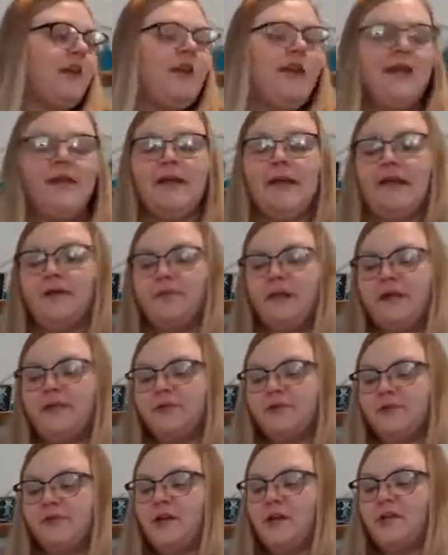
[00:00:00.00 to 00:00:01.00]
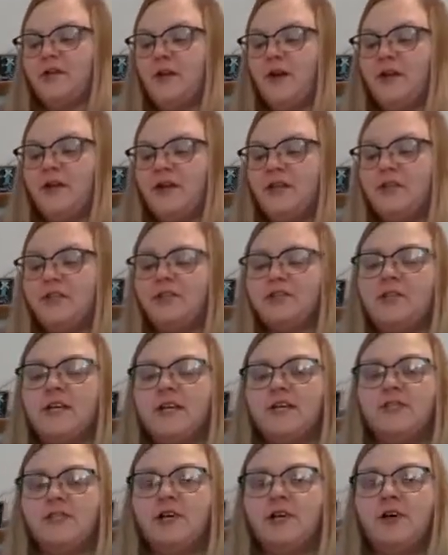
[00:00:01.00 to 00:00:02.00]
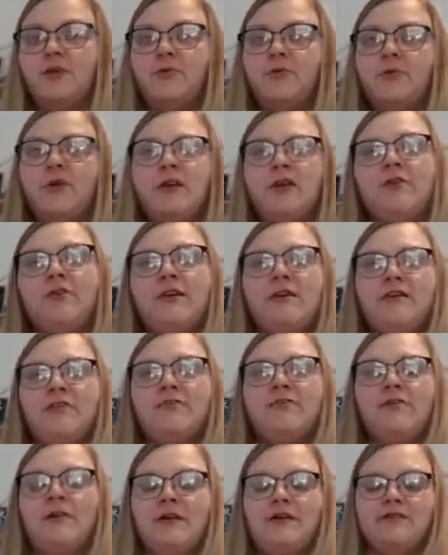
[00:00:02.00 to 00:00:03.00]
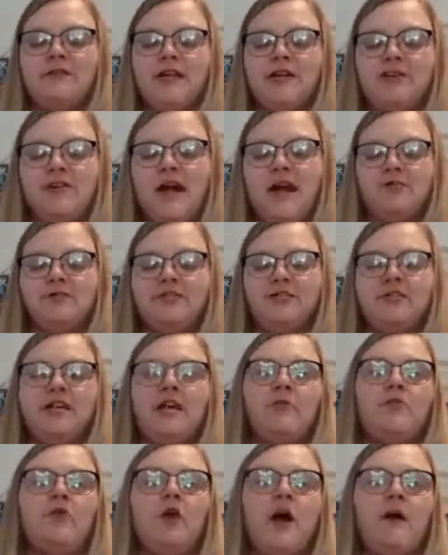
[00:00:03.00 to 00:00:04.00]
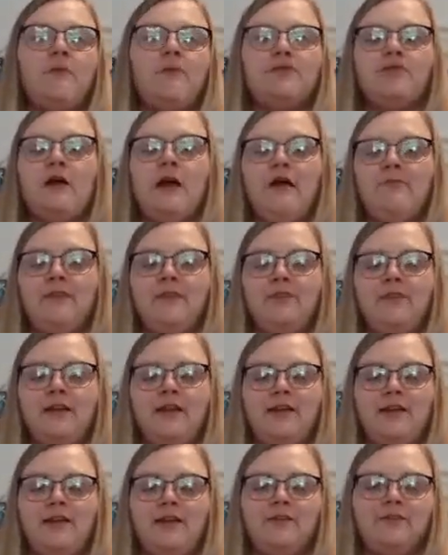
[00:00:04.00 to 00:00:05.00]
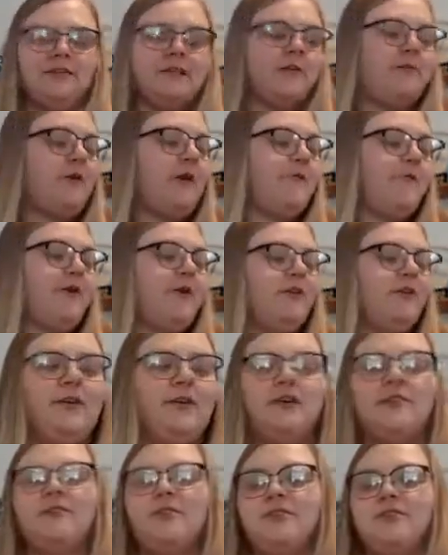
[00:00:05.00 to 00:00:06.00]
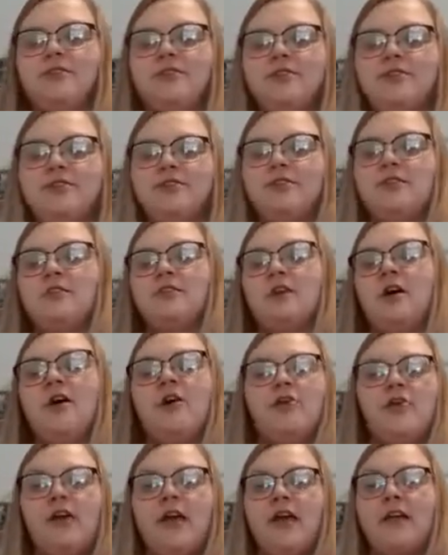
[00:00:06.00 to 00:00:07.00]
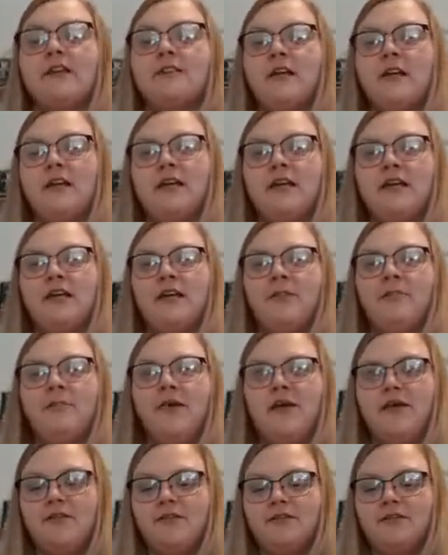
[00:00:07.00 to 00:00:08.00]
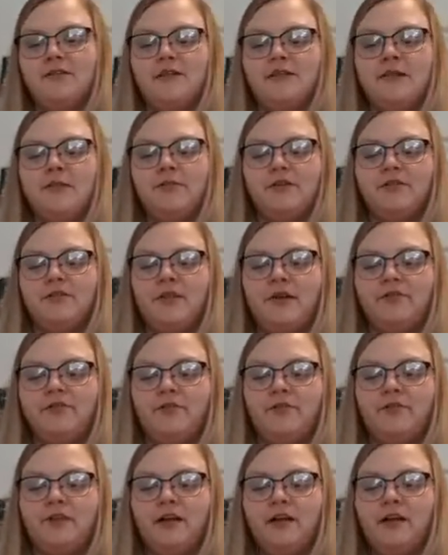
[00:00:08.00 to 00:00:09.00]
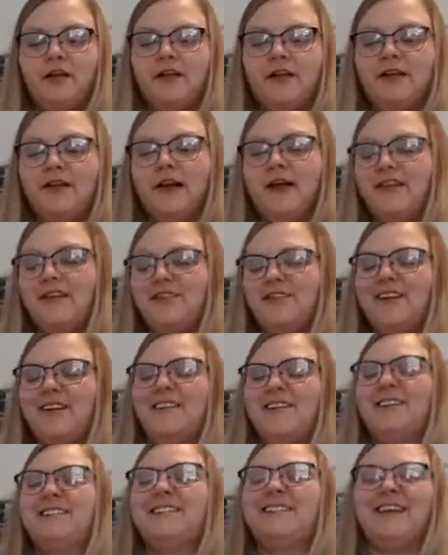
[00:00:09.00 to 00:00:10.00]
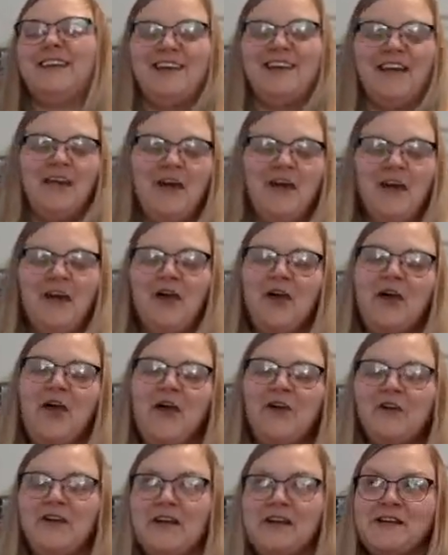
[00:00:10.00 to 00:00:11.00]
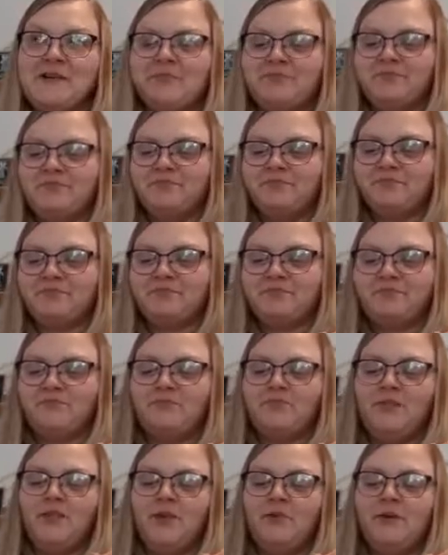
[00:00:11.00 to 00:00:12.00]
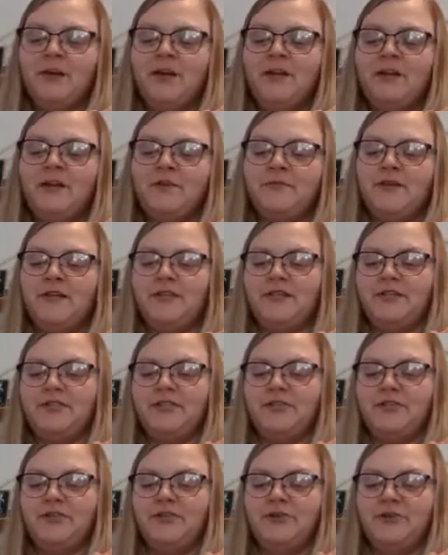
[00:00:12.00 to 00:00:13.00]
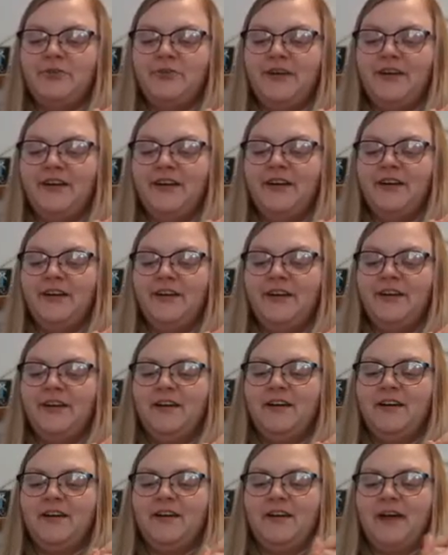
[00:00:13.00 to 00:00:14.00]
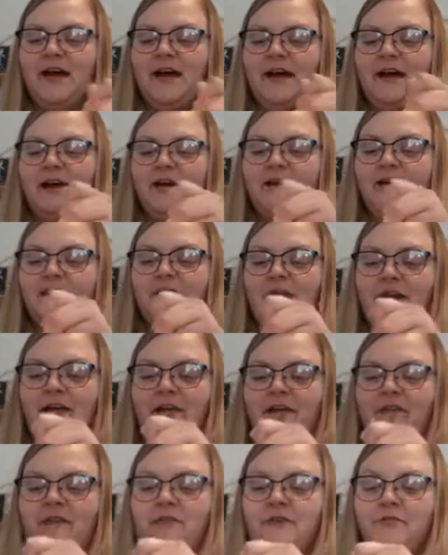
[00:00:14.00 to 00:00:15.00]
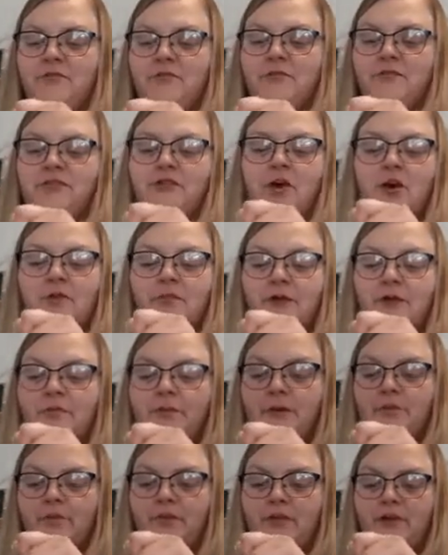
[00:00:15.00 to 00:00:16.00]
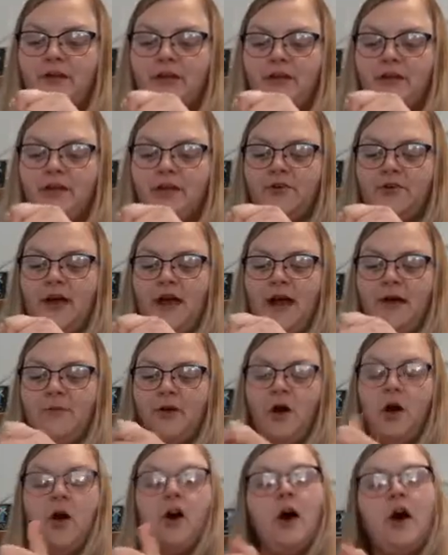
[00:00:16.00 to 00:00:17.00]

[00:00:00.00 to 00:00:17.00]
And anyway, so we started talking. She was like, so what are you here for? And I was like, crab. She's like, well, how much crab are you getting? And I was like, probably a cluster or two. She's like, oh, okay, because I need to get a bit, and there's not that much left. I was like, okay. Well, I ended up getting 2, but yeah, like, there were so many people there getting crab.